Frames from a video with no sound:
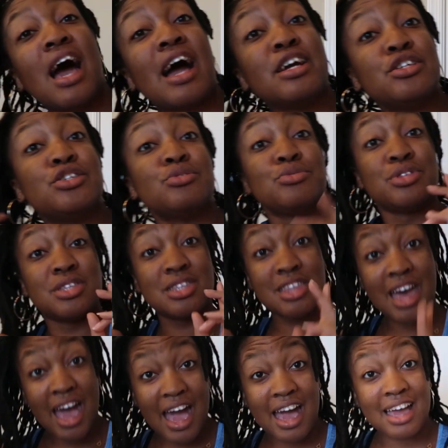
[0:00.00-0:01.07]
I do
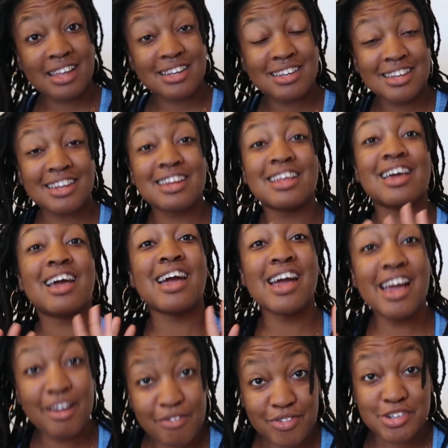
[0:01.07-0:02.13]
that
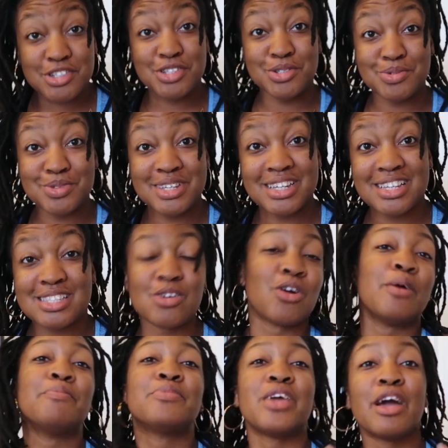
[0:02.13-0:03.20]
every 2 weeks,
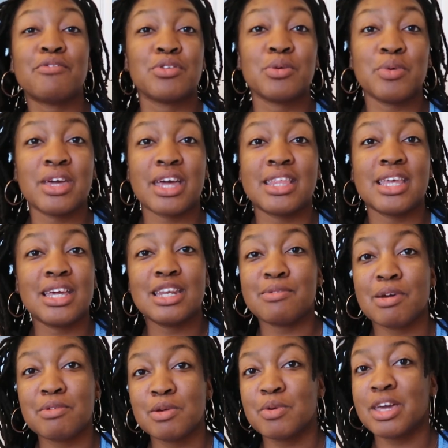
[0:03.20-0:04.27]
or every week. At the end
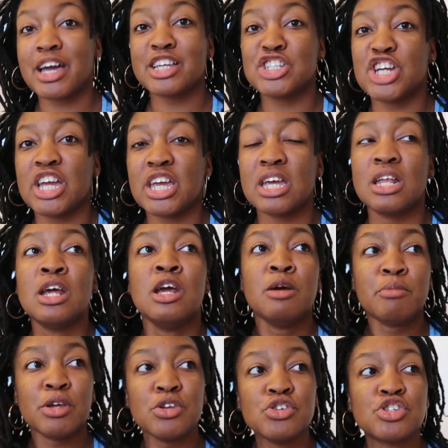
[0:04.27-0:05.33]
of every week I check it,
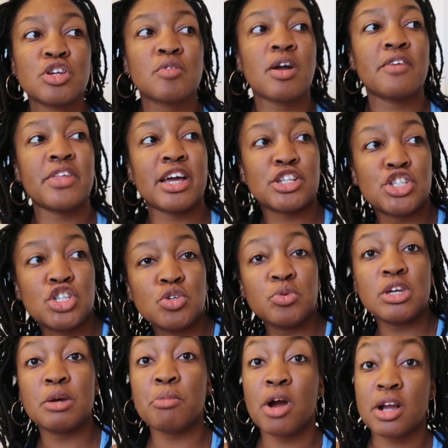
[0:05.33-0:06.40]
but usually around that 2
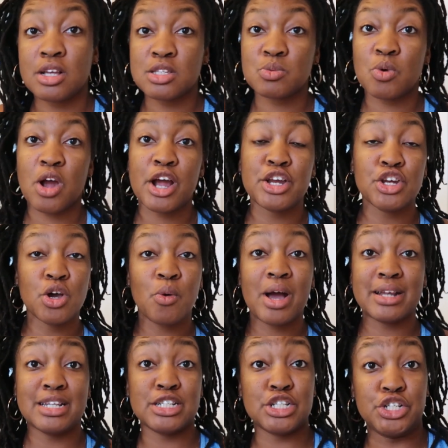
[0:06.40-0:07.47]
week mark is where I know
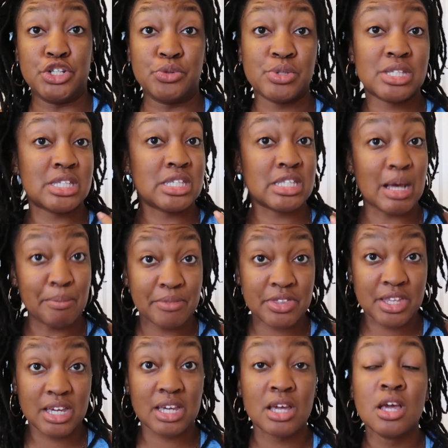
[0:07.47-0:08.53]
I need to do
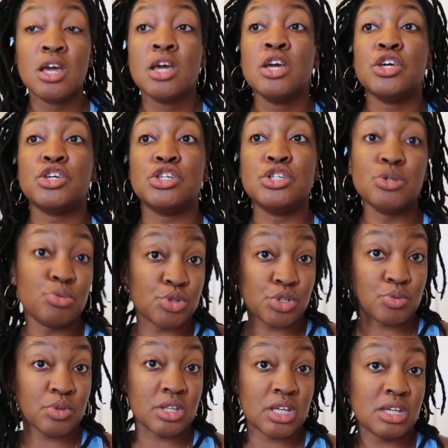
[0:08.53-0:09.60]
something,
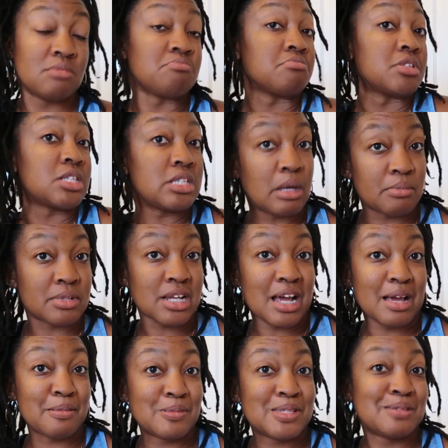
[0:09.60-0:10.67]
usually,
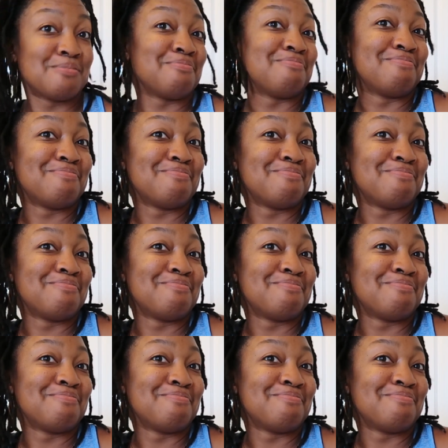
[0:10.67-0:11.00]
sometimes.